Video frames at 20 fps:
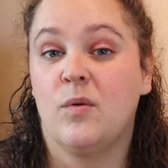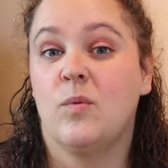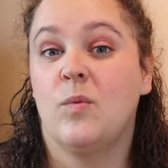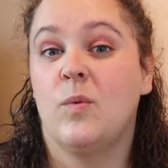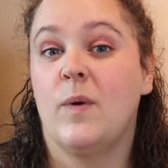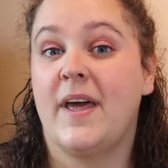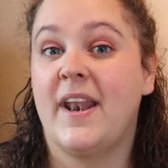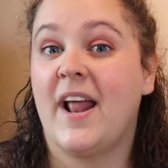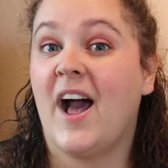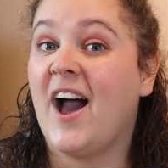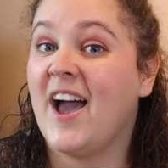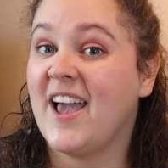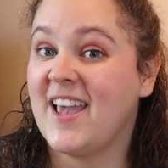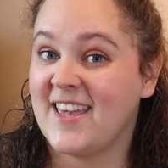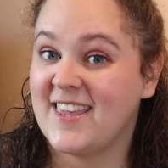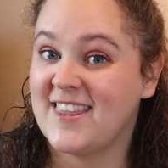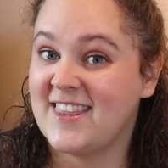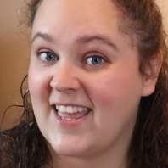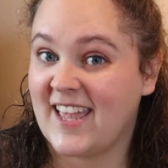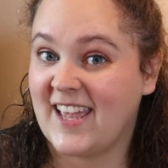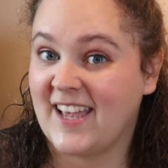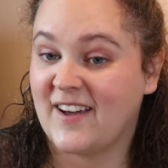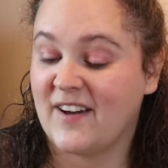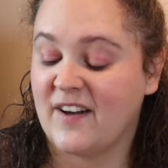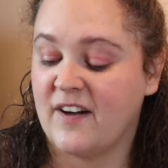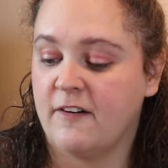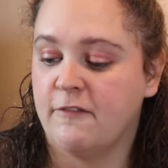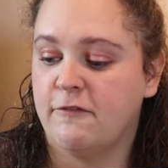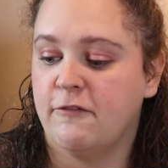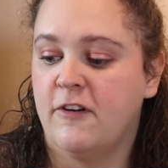when I think
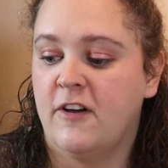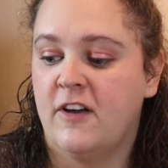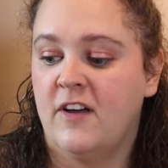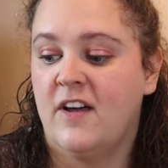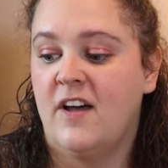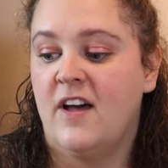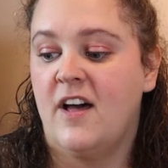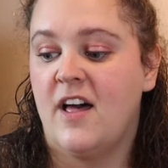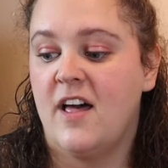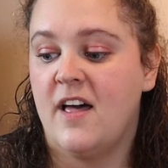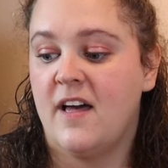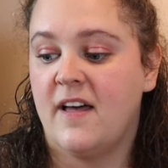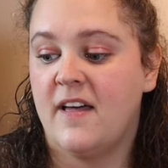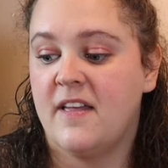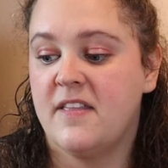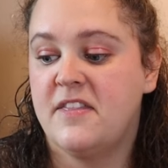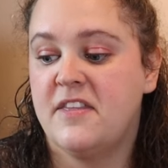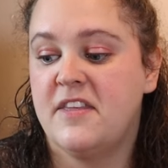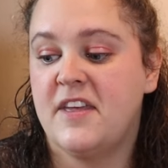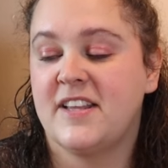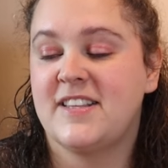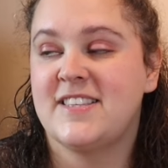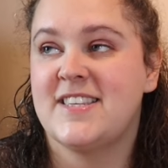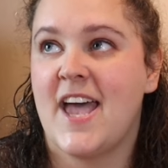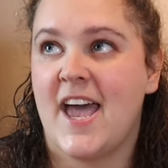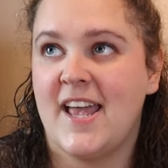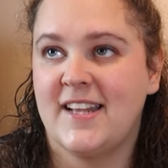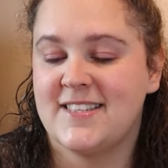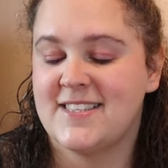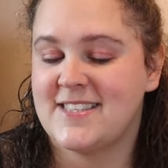of the
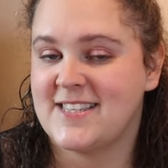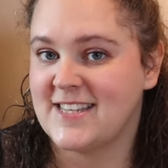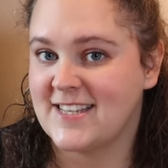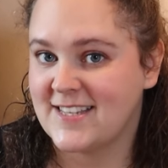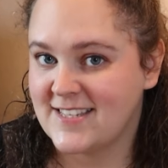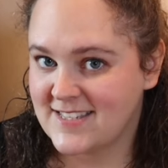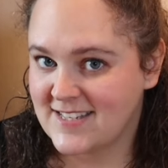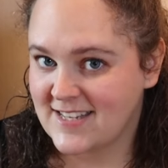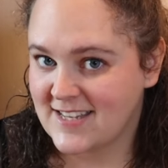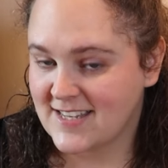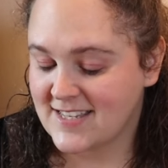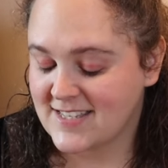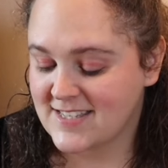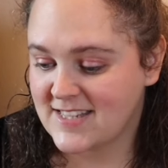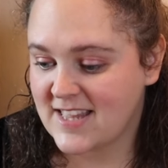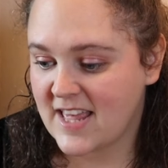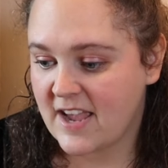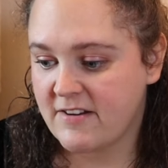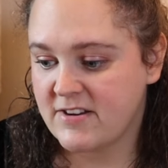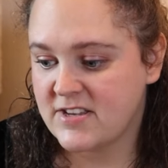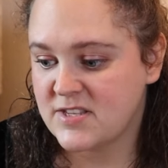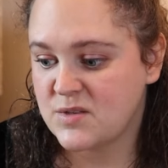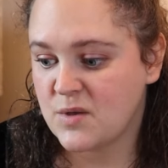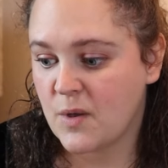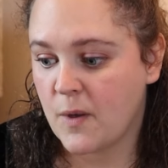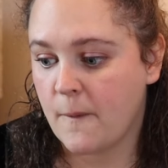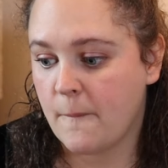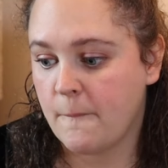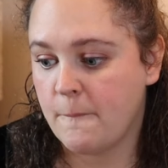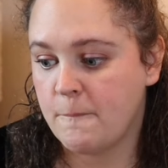1060s, there is
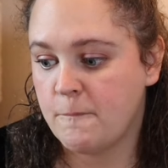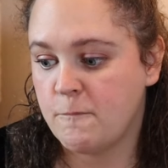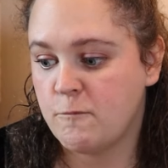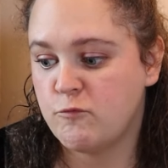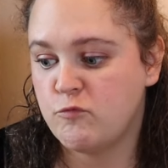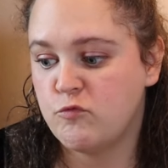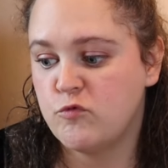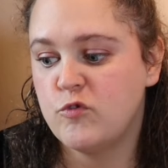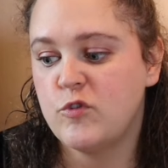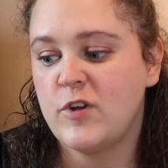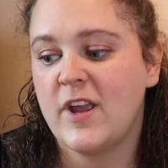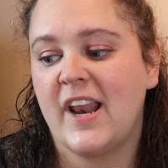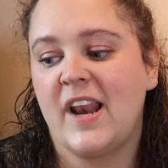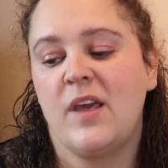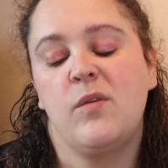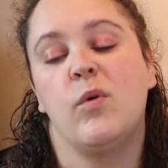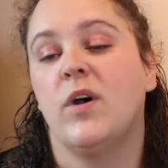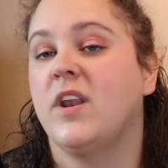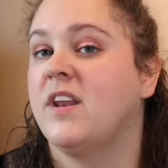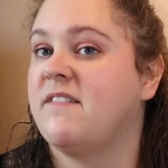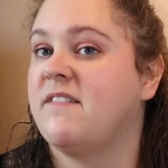really one